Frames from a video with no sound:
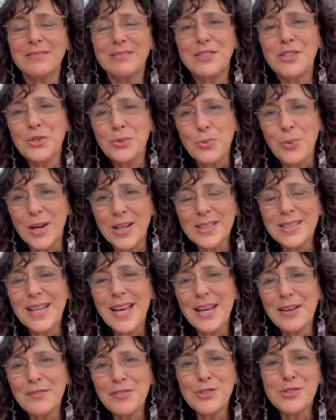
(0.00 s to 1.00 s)
Do you want to
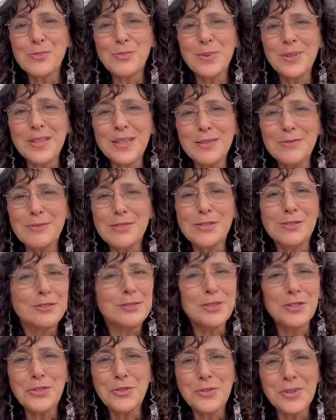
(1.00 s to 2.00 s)
have those beliefs
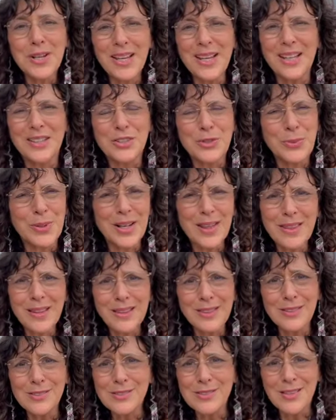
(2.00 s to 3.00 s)
or do you not? Do you want to
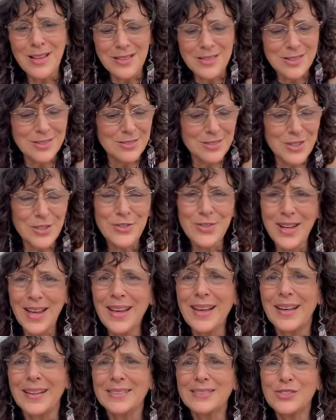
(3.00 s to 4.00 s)
think those thoughts or do you
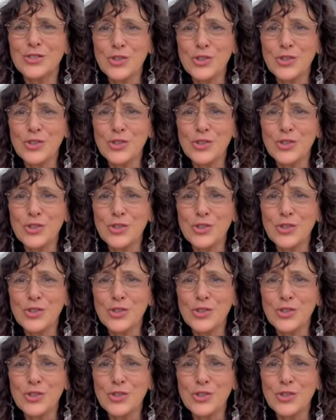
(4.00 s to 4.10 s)
not?